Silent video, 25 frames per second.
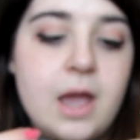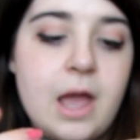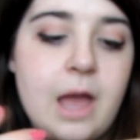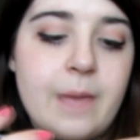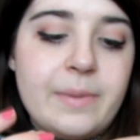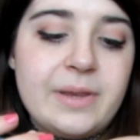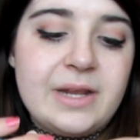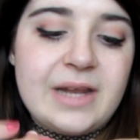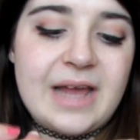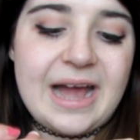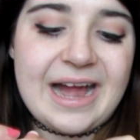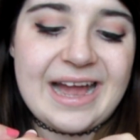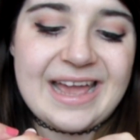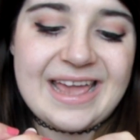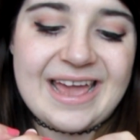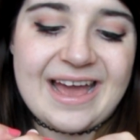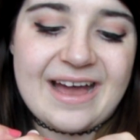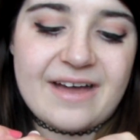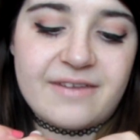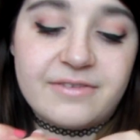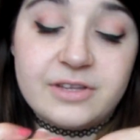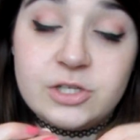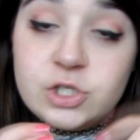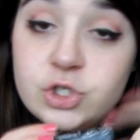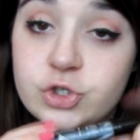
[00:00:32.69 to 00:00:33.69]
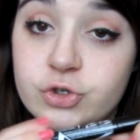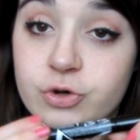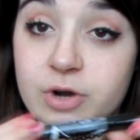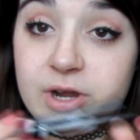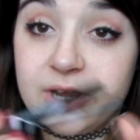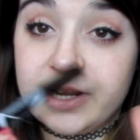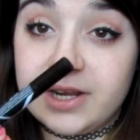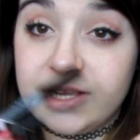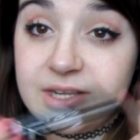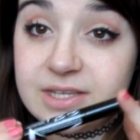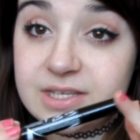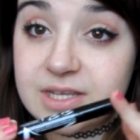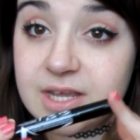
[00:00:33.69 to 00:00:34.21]
I mean, I haven't
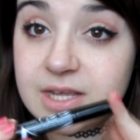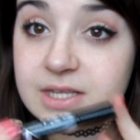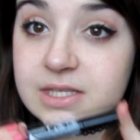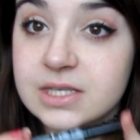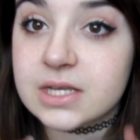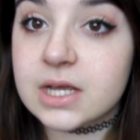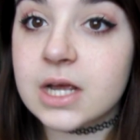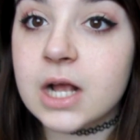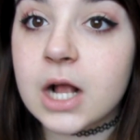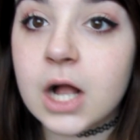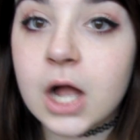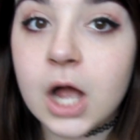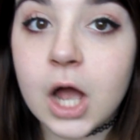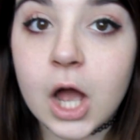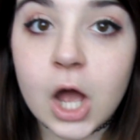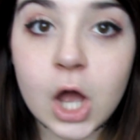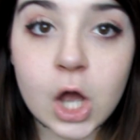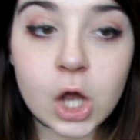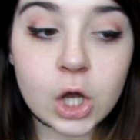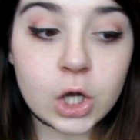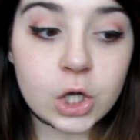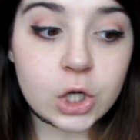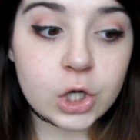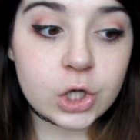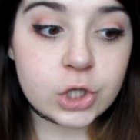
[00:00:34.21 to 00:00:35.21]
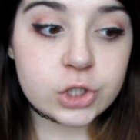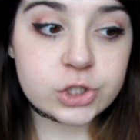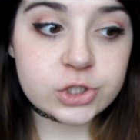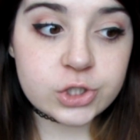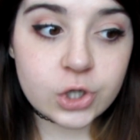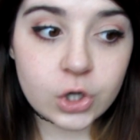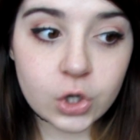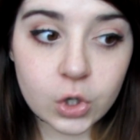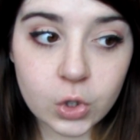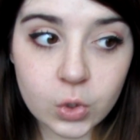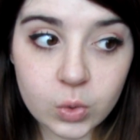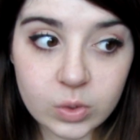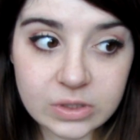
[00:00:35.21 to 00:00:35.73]
tried it yet,
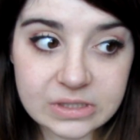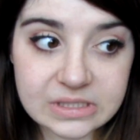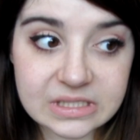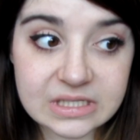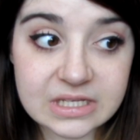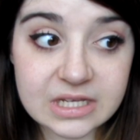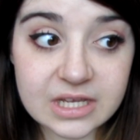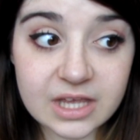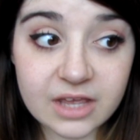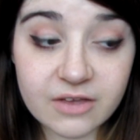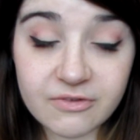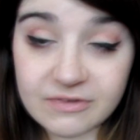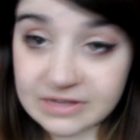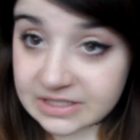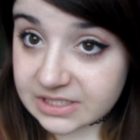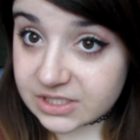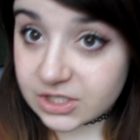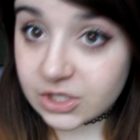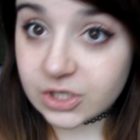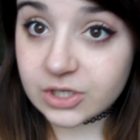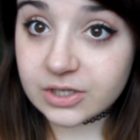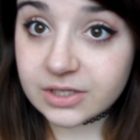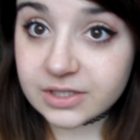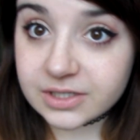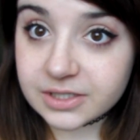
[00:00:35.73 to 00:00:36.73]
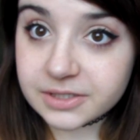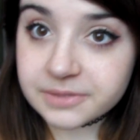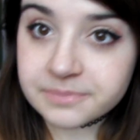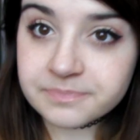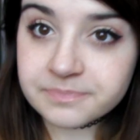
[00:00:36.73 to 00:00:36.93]
so we'll see if it's good.